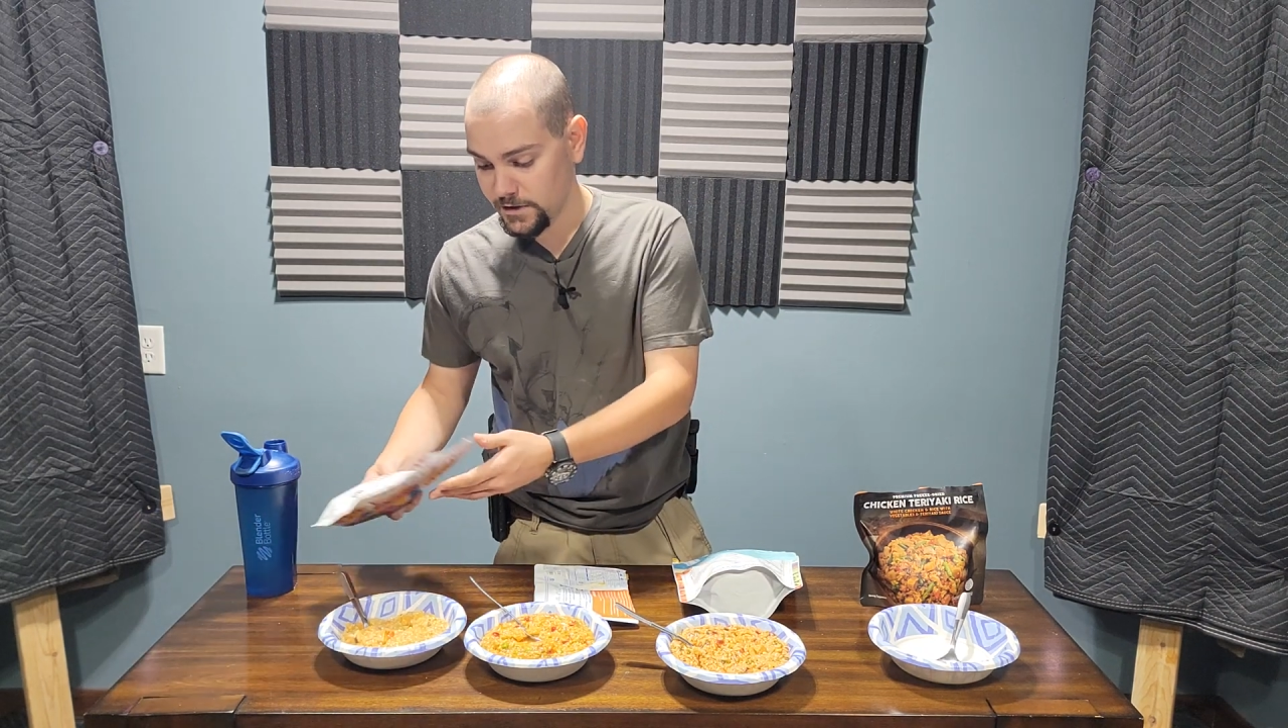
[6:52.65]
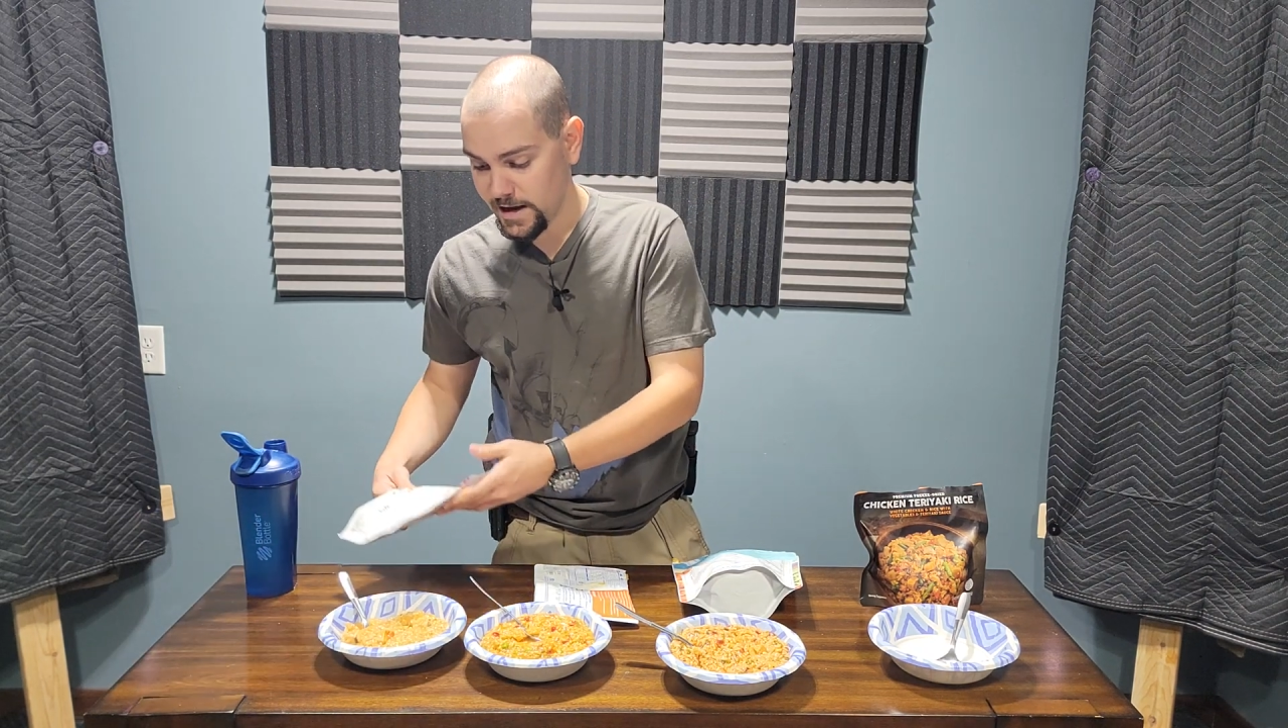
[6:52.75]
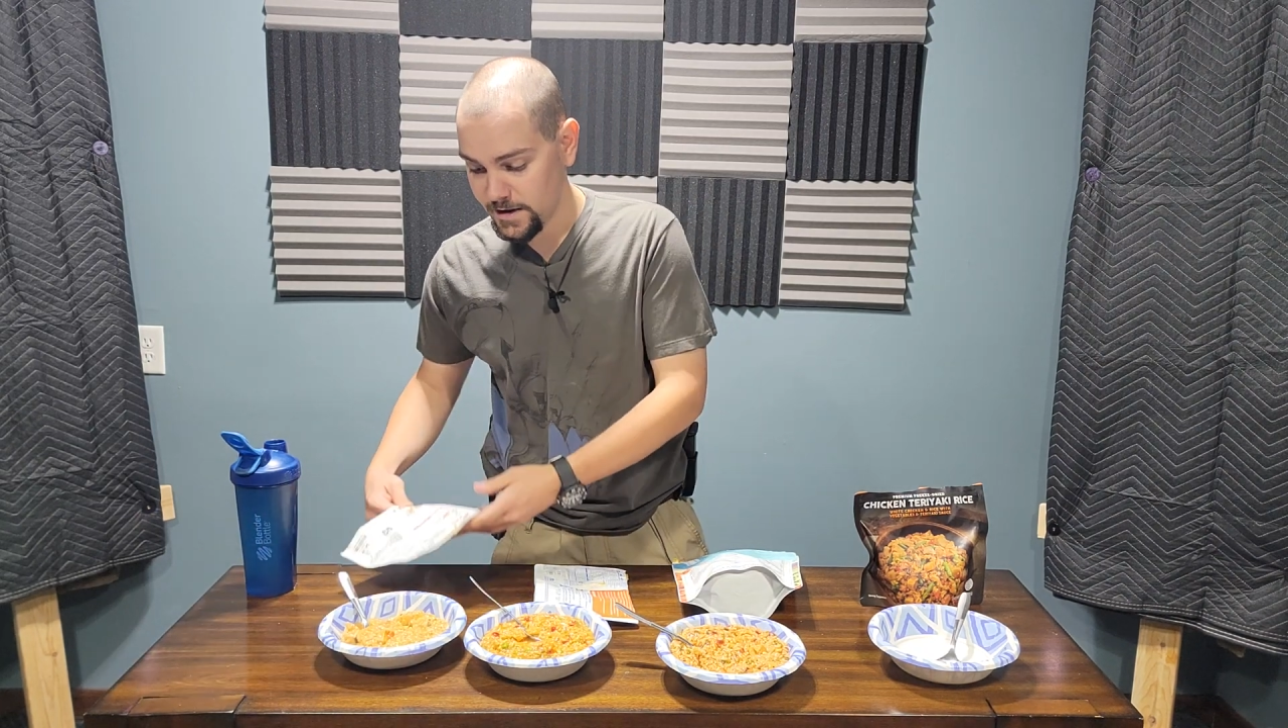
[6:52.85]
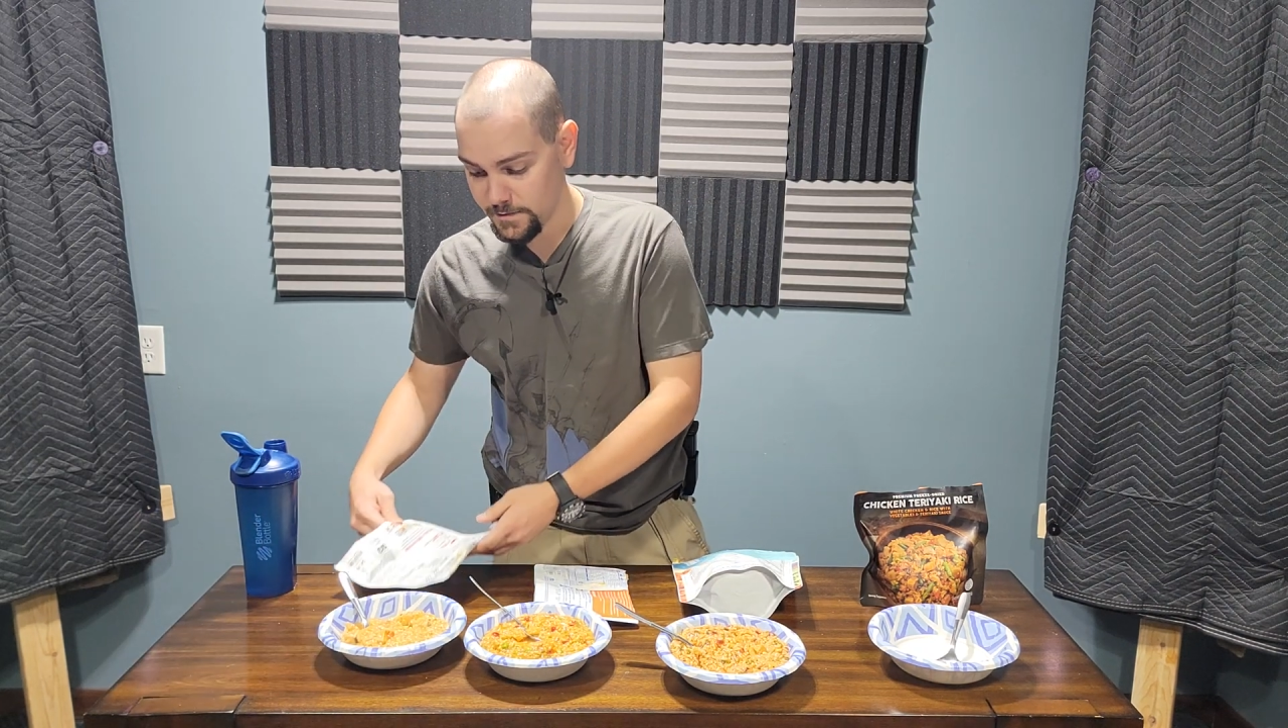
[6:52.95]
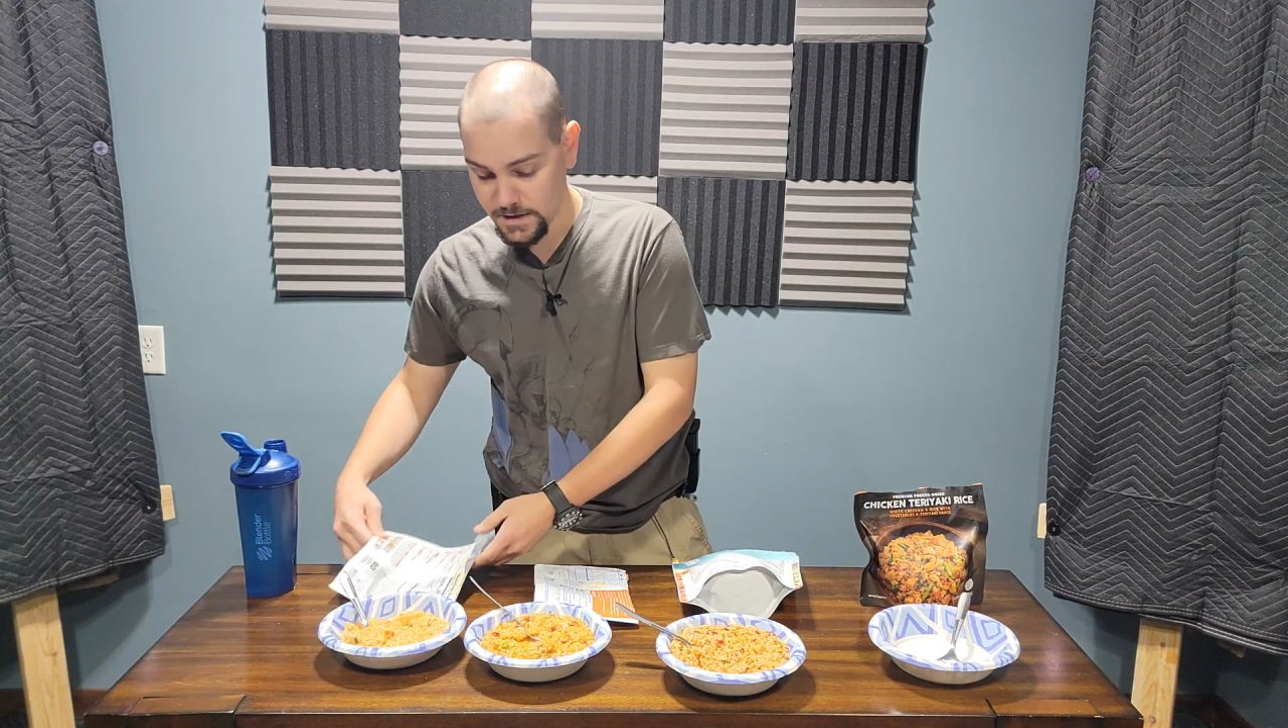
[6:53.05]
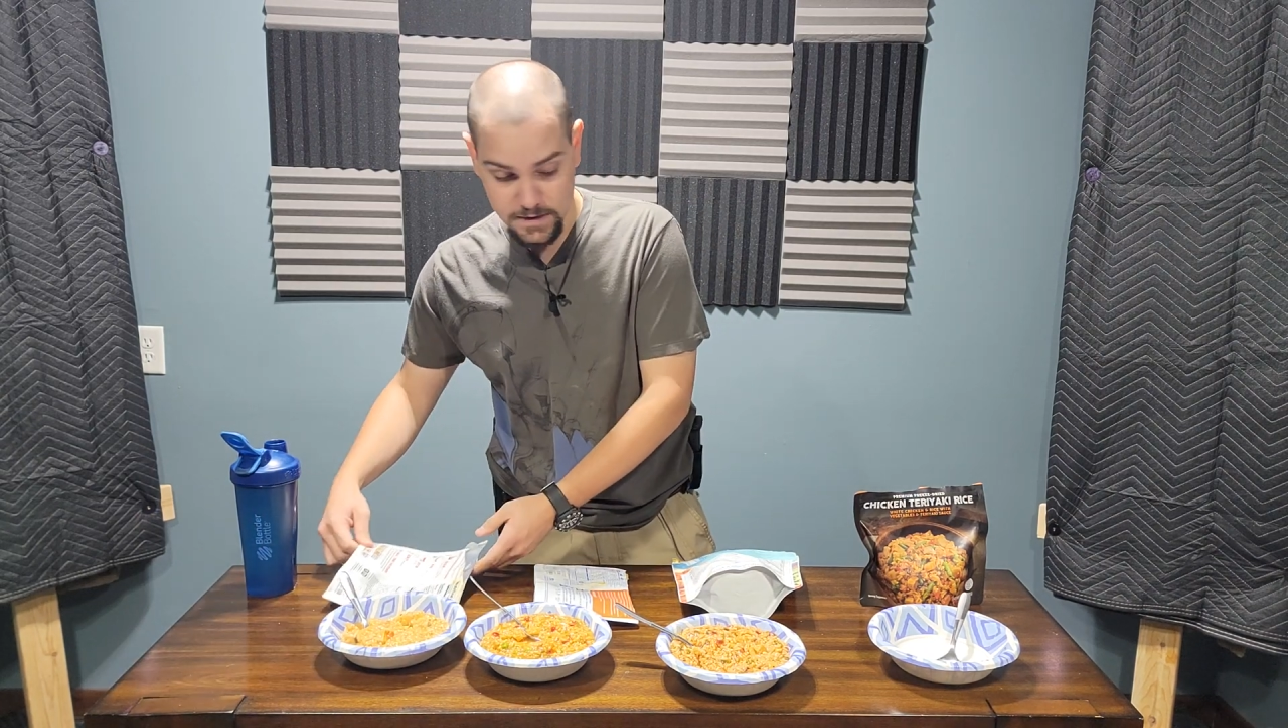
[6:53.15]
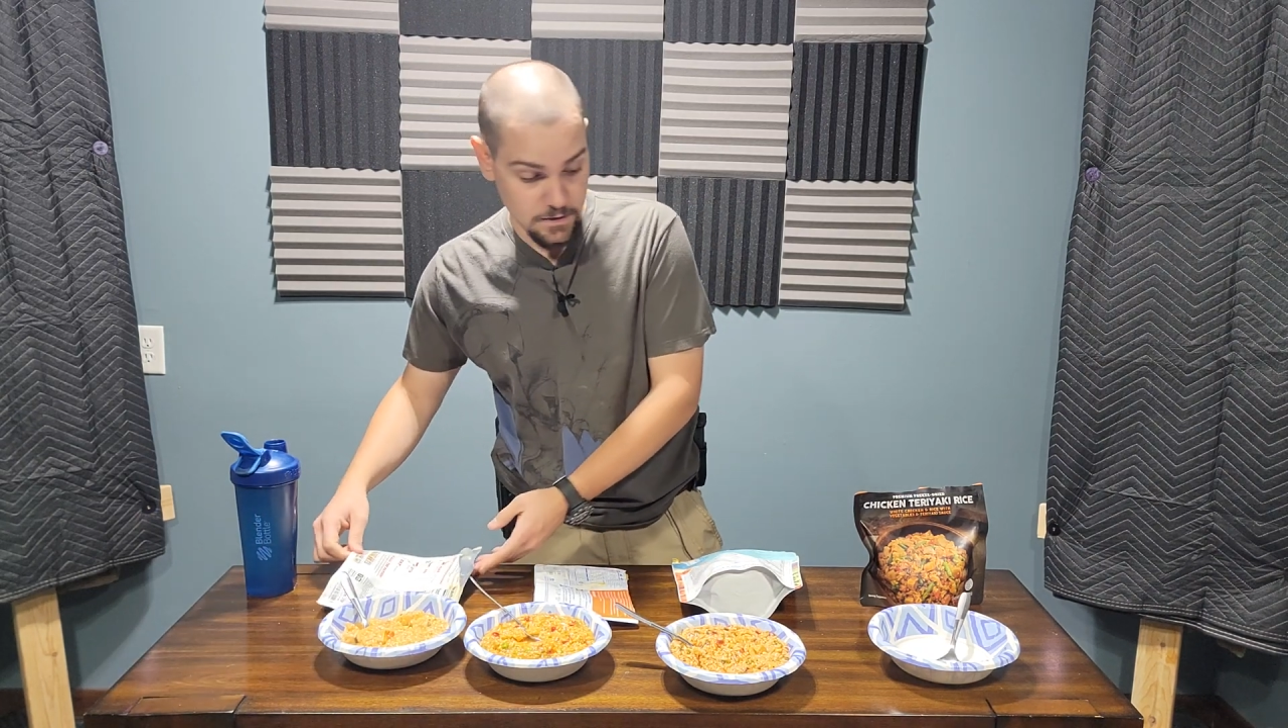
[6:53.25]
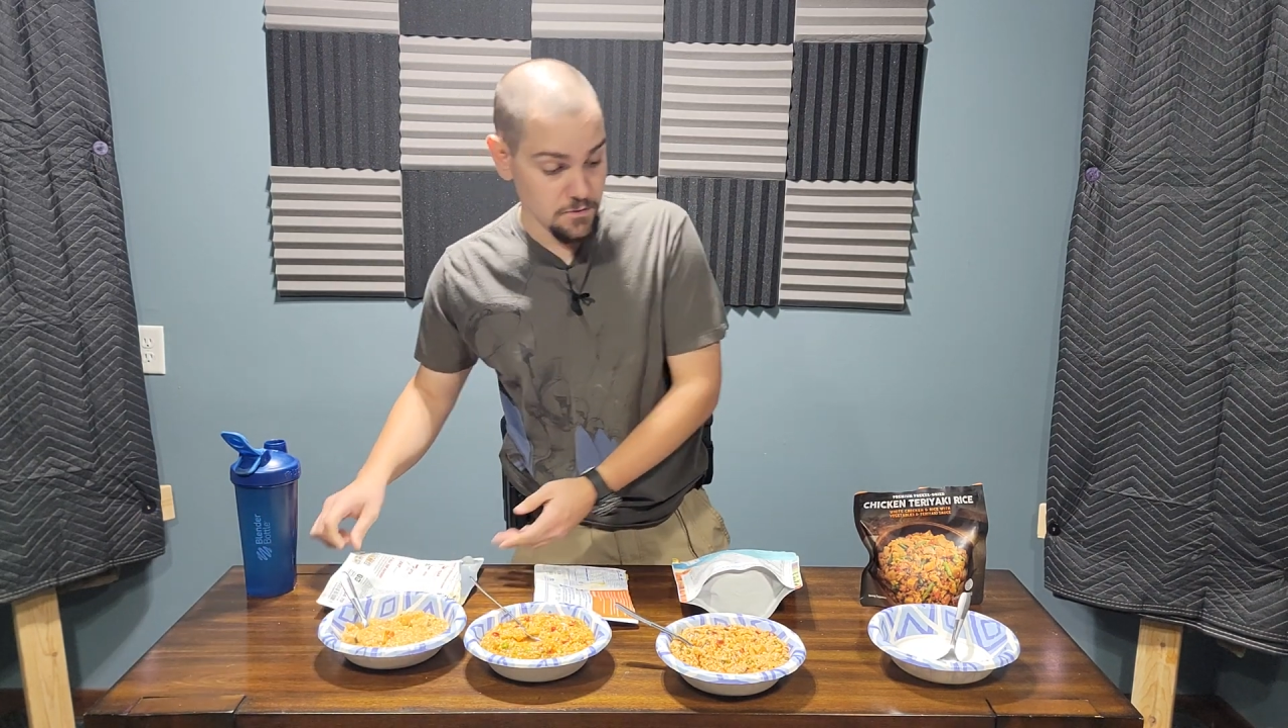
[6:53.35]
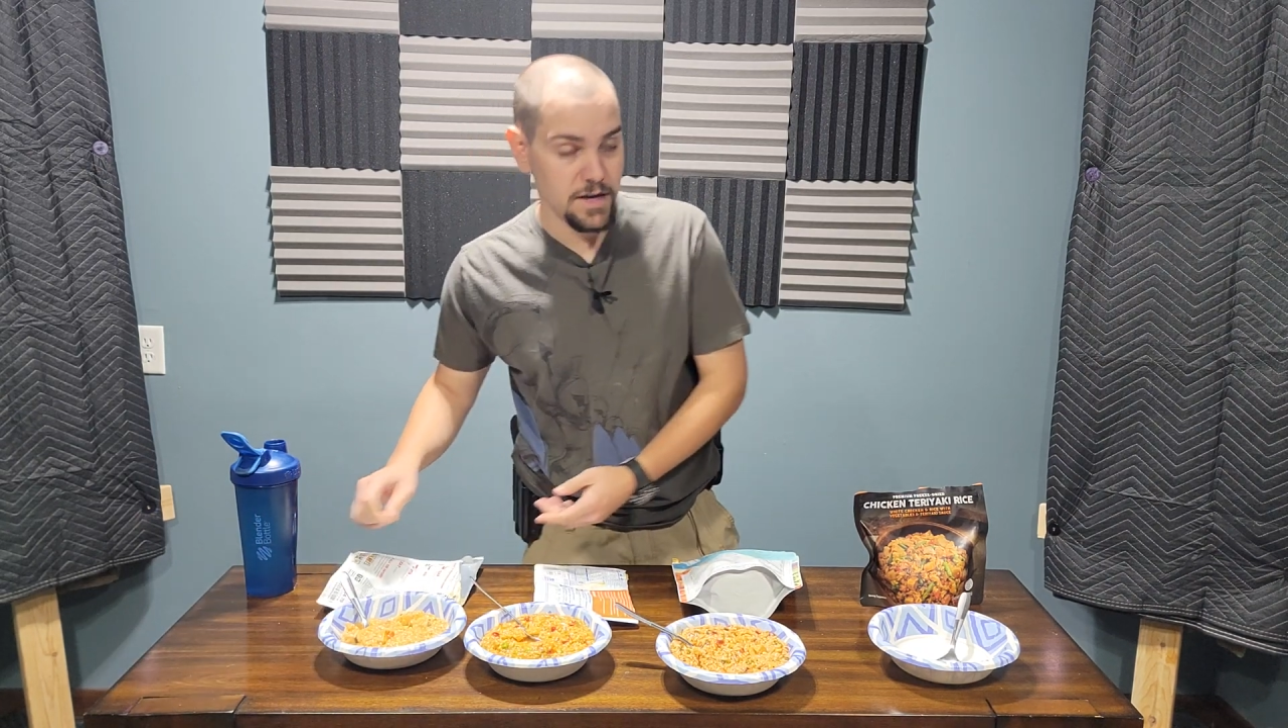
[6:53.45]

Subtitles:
kind of the new